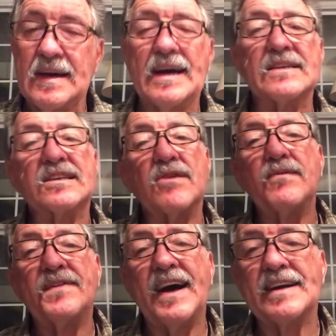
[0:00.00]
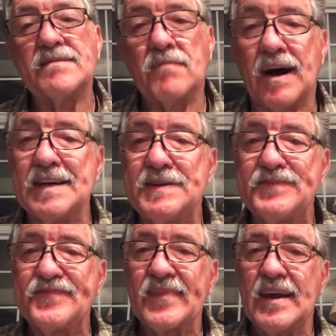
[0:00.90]
And so with that in mind,
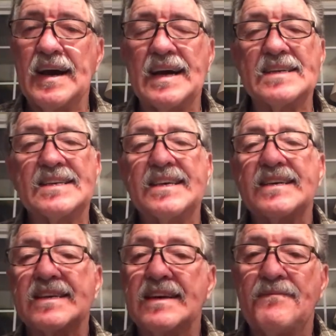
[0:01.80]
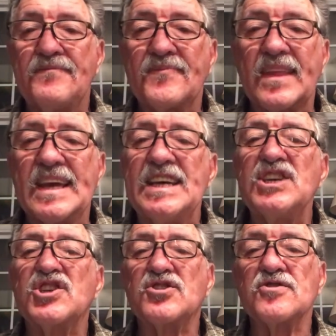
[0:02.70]
as this
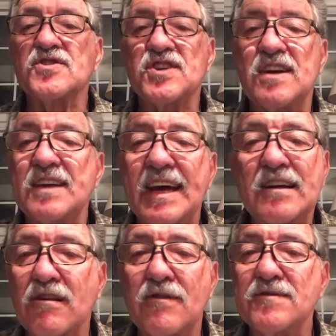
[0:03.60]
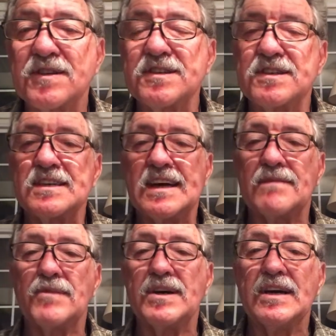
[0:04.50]
Easter Sunday closes and
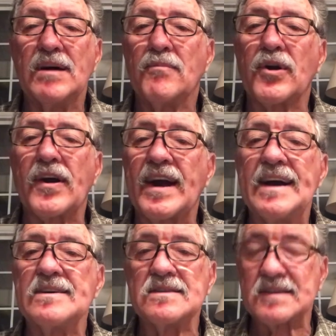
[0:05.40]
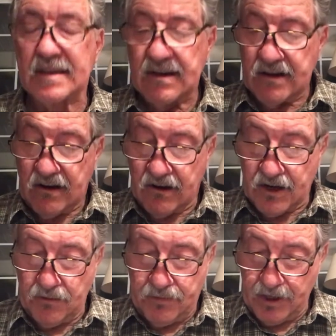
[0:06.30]
we put our heads on
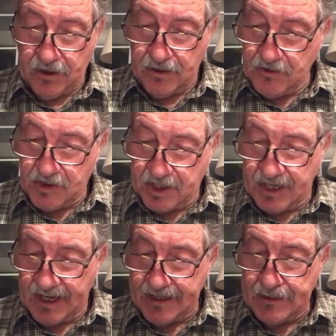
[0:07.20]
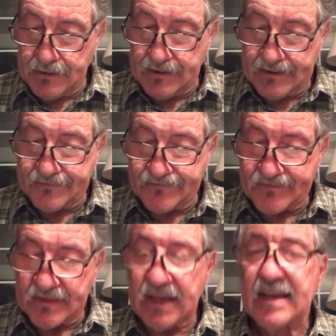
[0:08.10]
our pillows tonight,
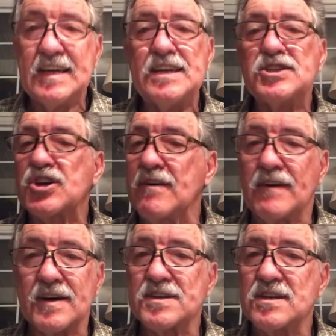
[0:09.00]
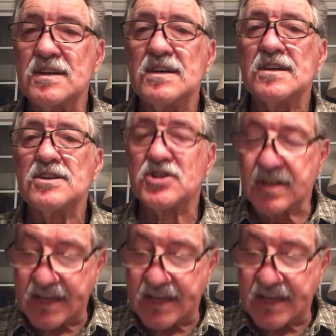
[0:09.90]
each of us should